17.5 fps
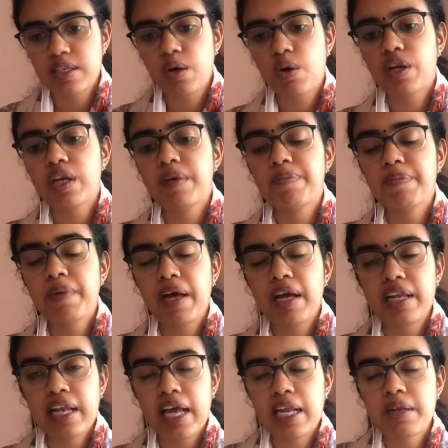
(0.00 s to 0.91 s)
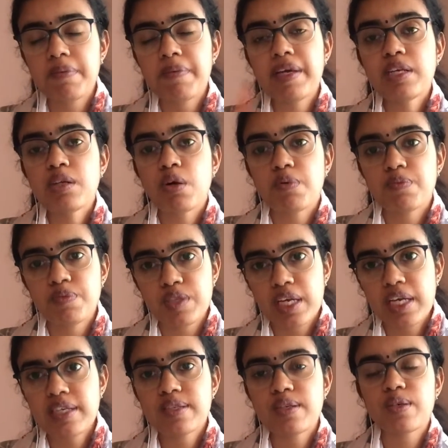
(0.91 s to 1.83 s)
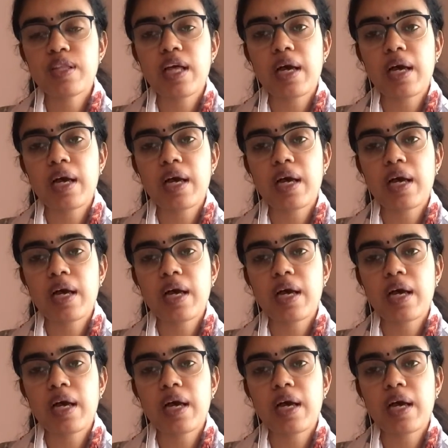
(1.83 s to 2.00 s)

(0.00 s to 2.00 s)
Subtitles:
or the